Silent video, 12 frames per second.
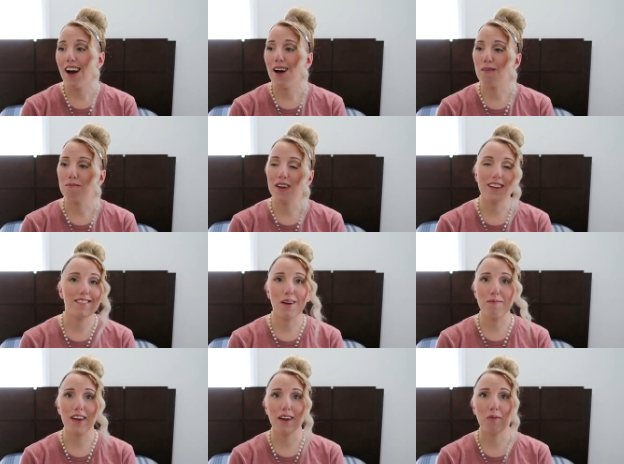um,
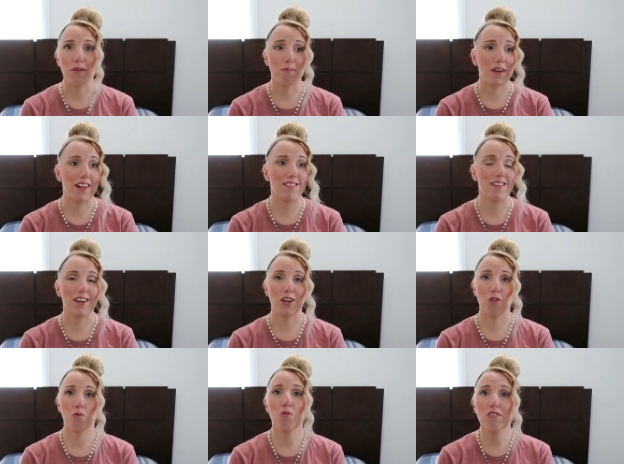pandemic with being stuck
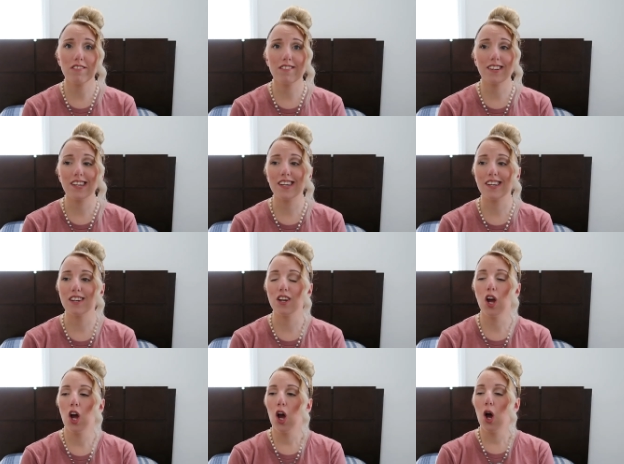in
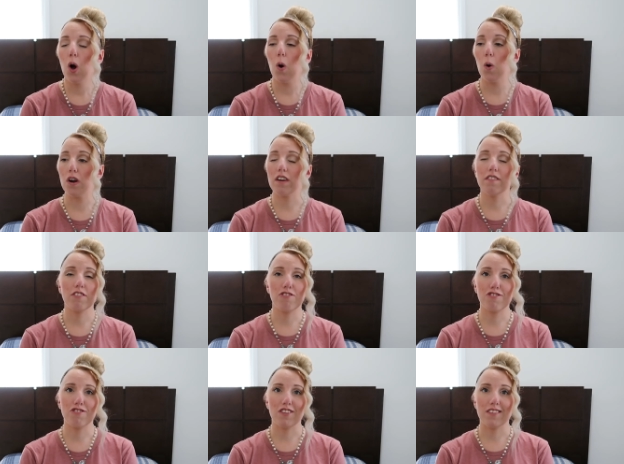quarantine, or if
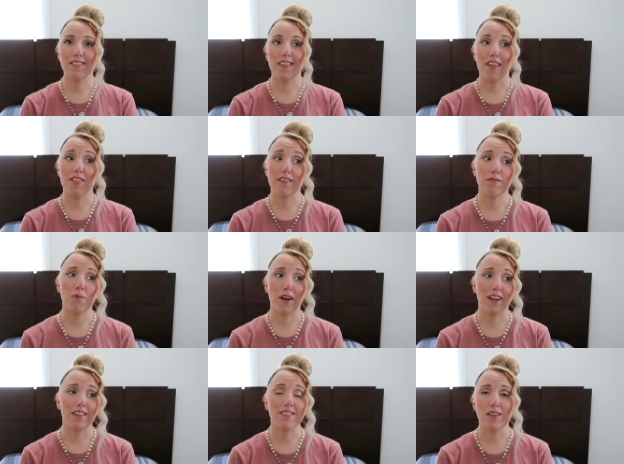it's just that this
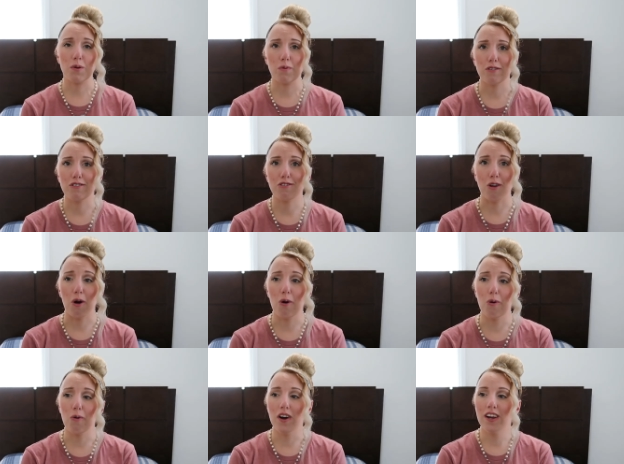pregnancy was
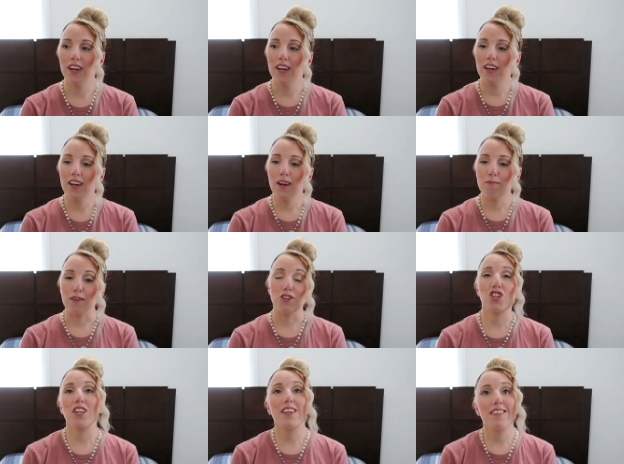so
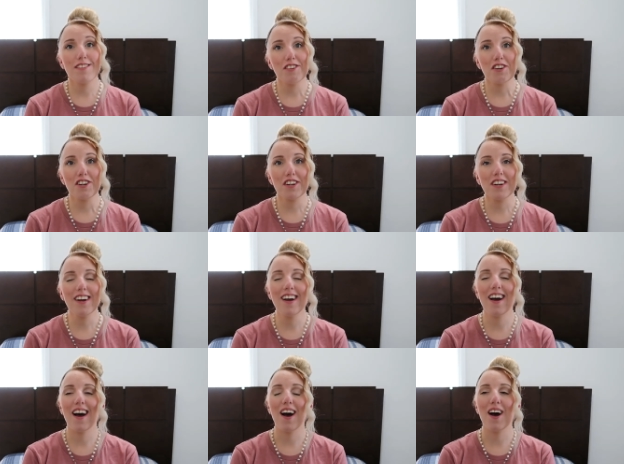much easier
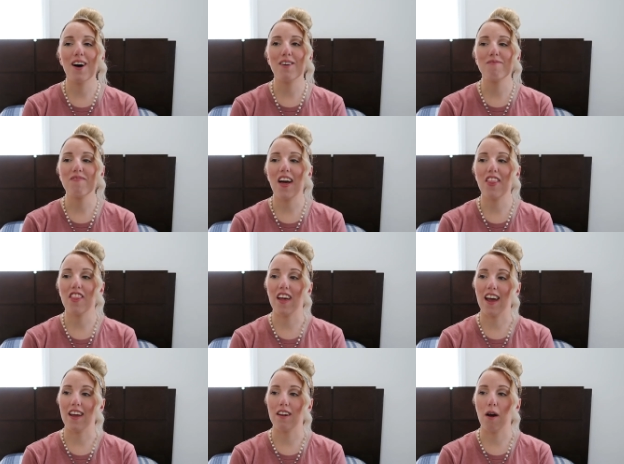um,
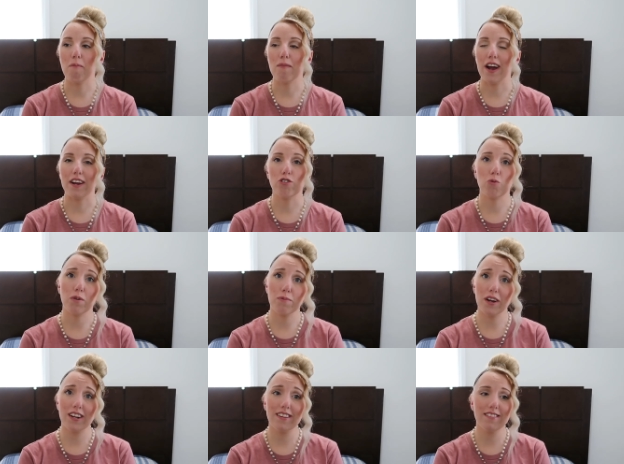than my
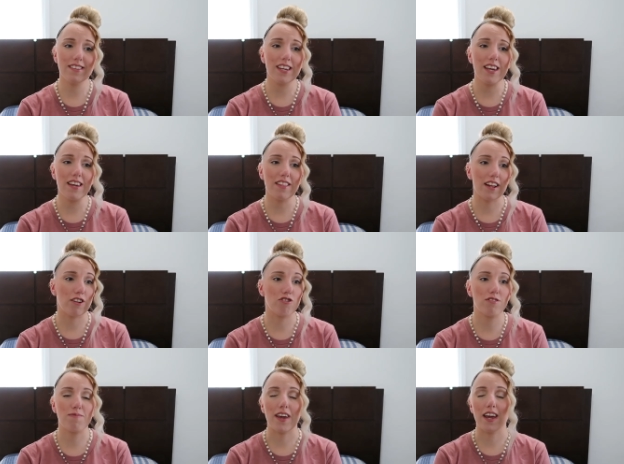twin pregnancy that it
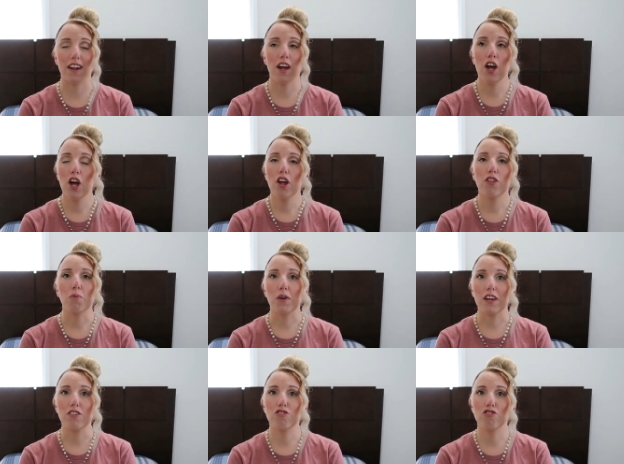just made the
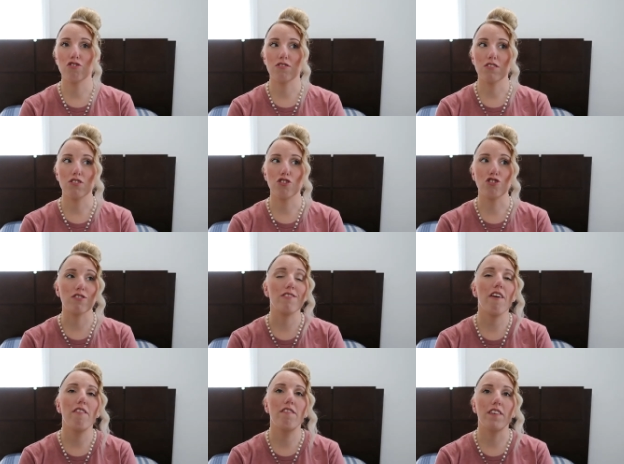weeks
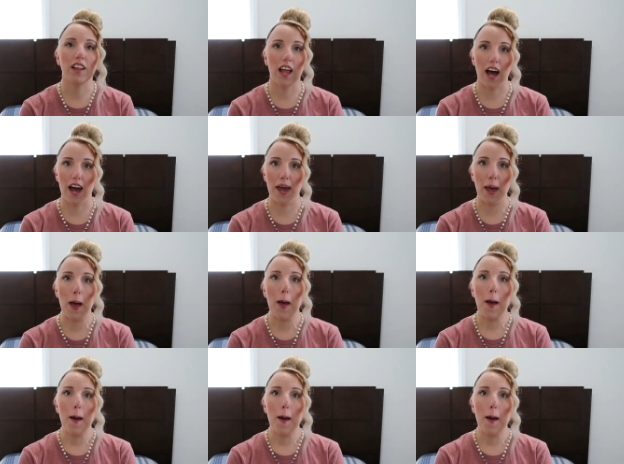just fly